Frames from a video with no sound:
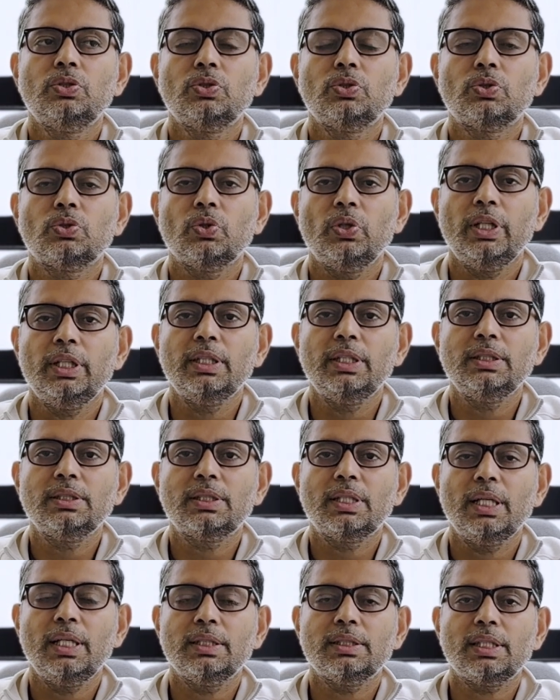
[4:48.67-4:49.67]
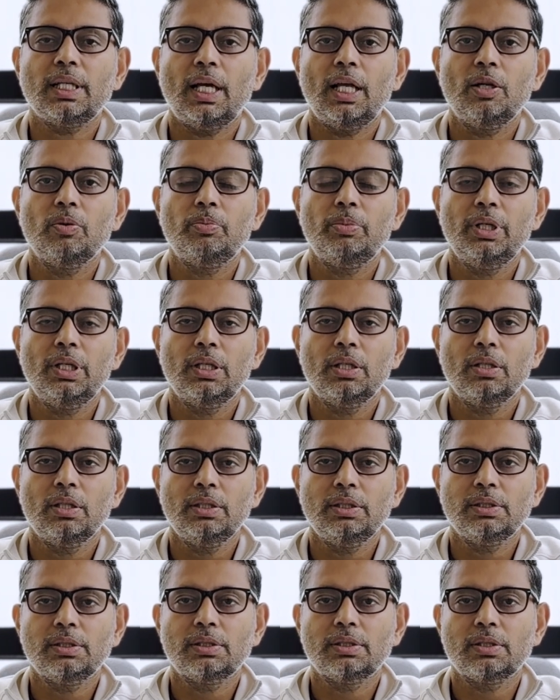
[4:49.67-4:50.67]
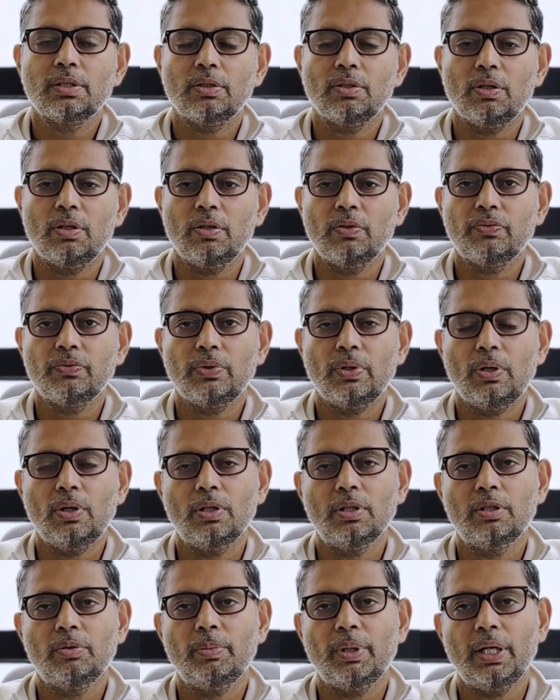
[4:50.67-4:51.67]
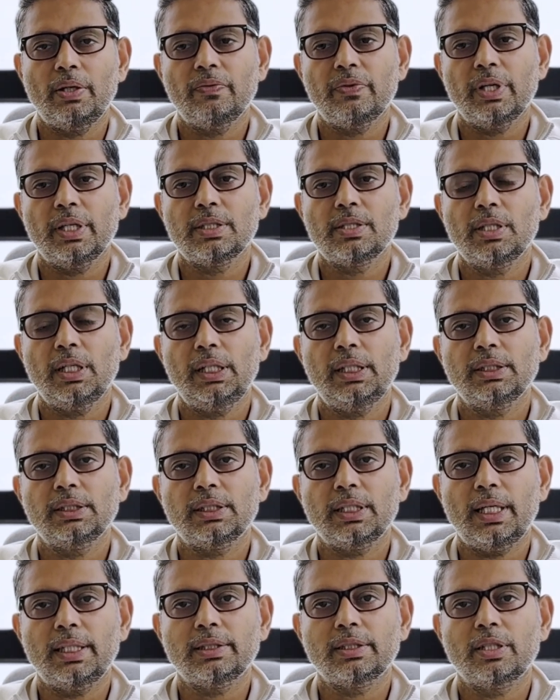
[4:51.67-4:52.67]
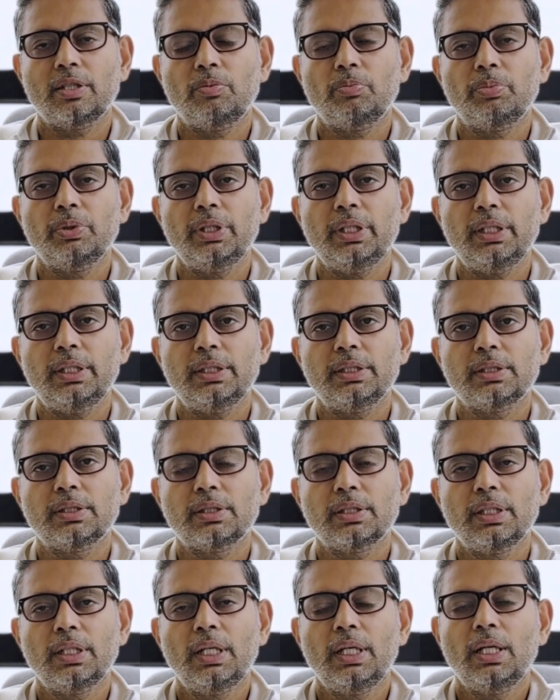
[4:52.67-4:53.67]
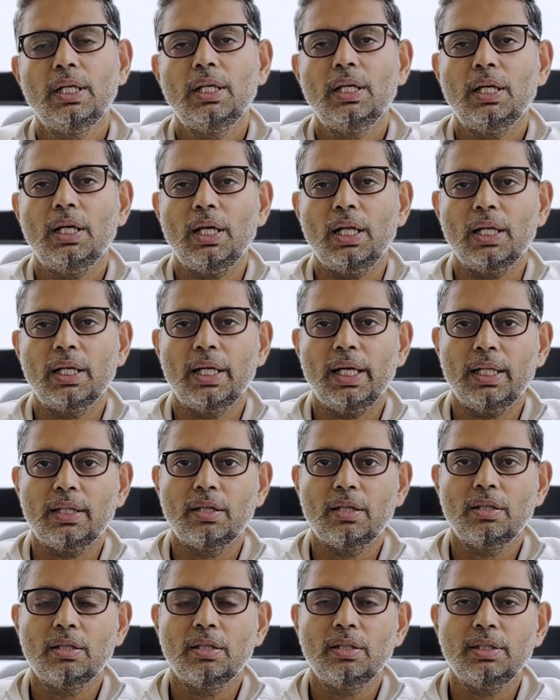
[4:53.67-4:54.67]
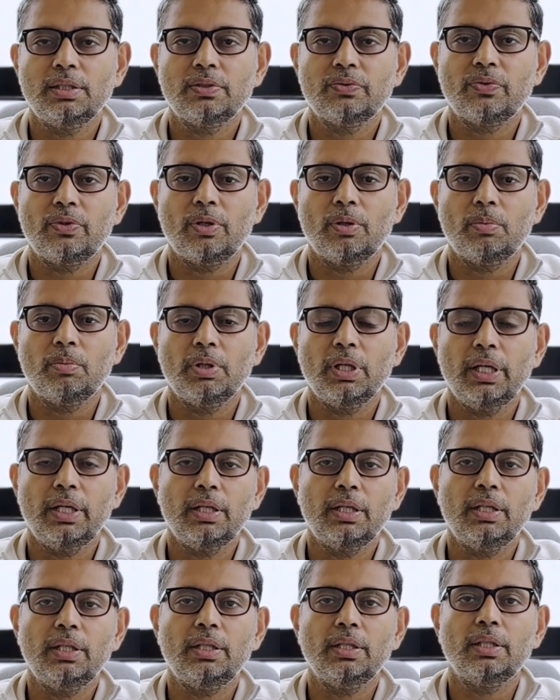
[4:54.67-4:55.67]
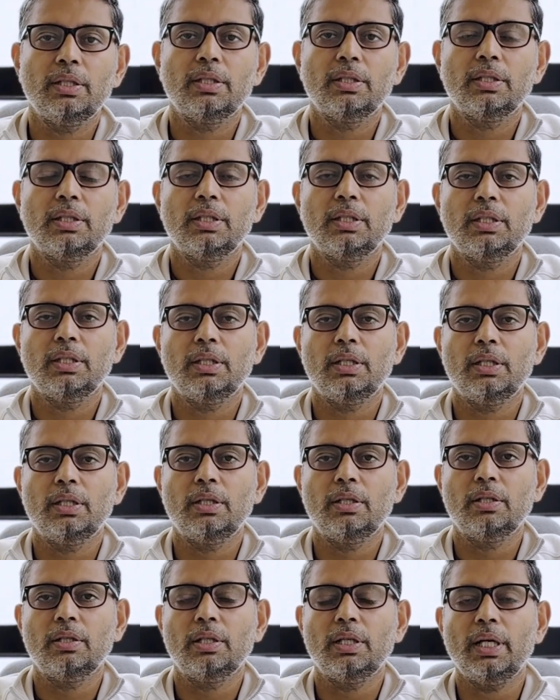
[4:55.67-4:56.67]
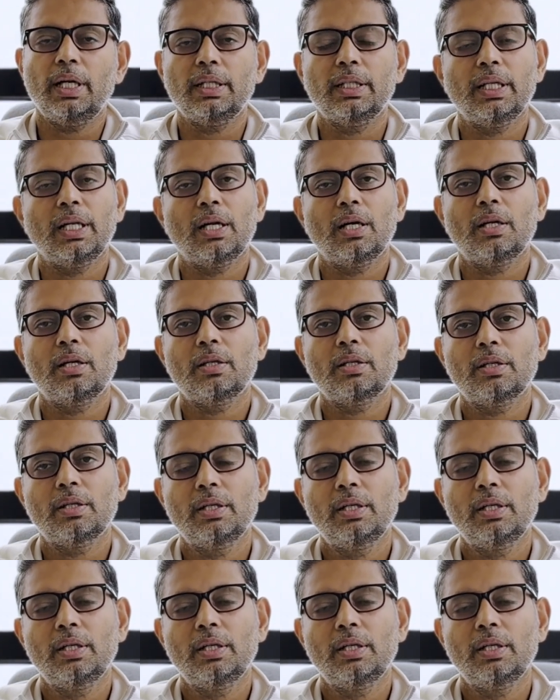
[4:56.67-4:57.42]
So in this case, I'll build a list of all the manufacturing SaaS companies. I'll gather the list from LinkedIn, and there are